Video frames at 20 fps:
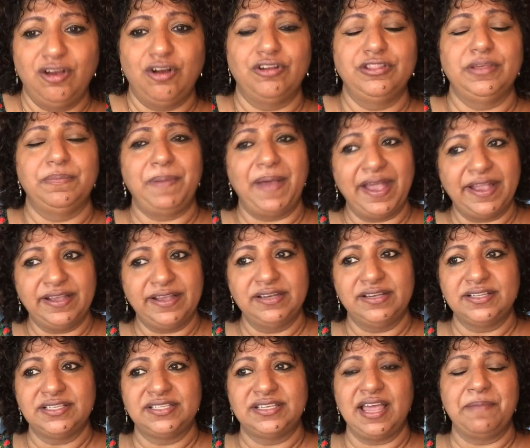or the
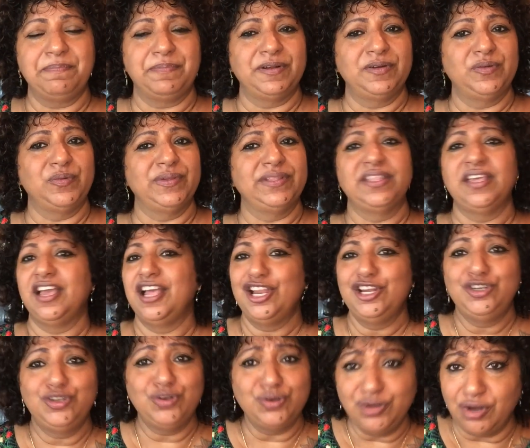packet is tampered with,
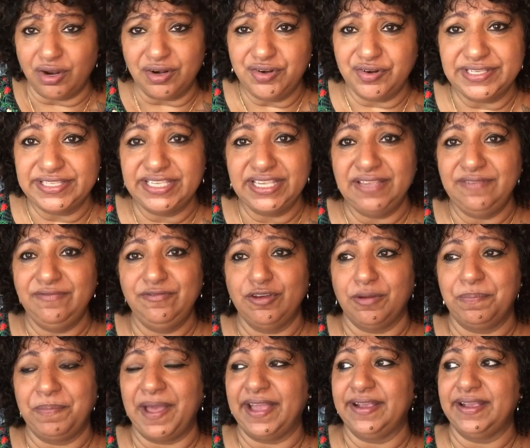do not receive
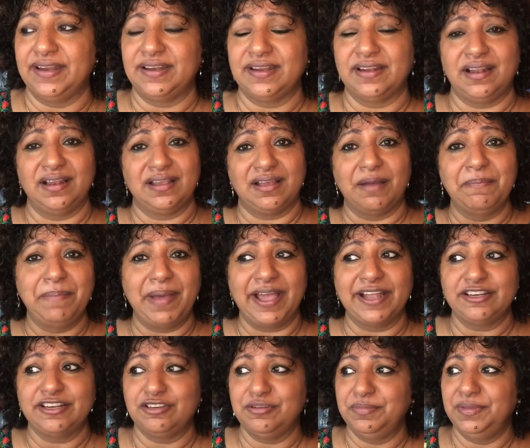your packet. It'll come
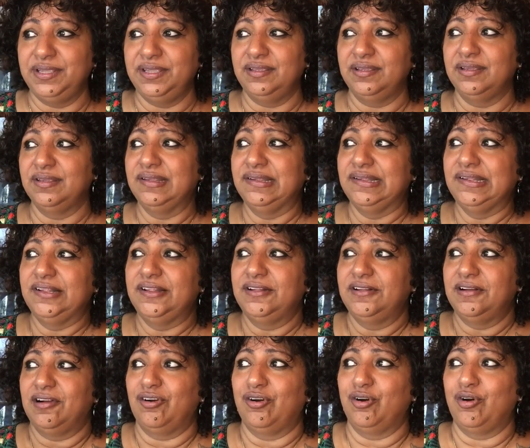back to me
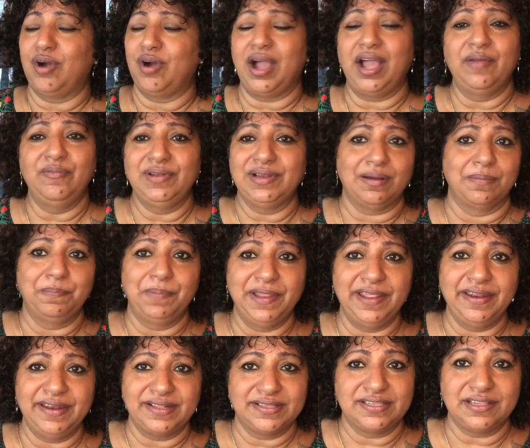or I will
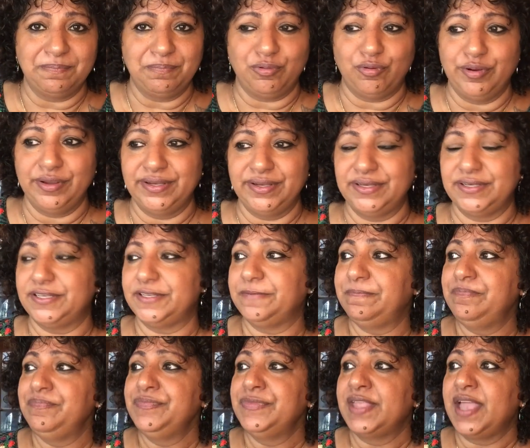complain at some point.
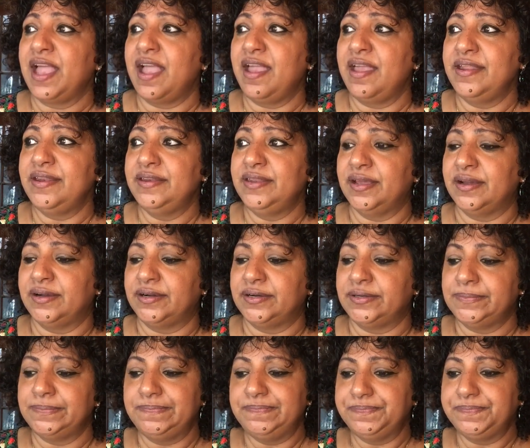And
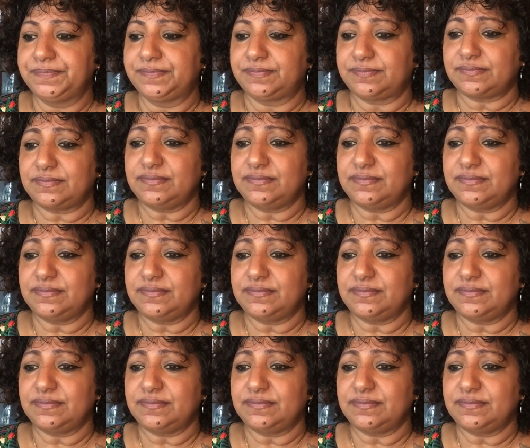um,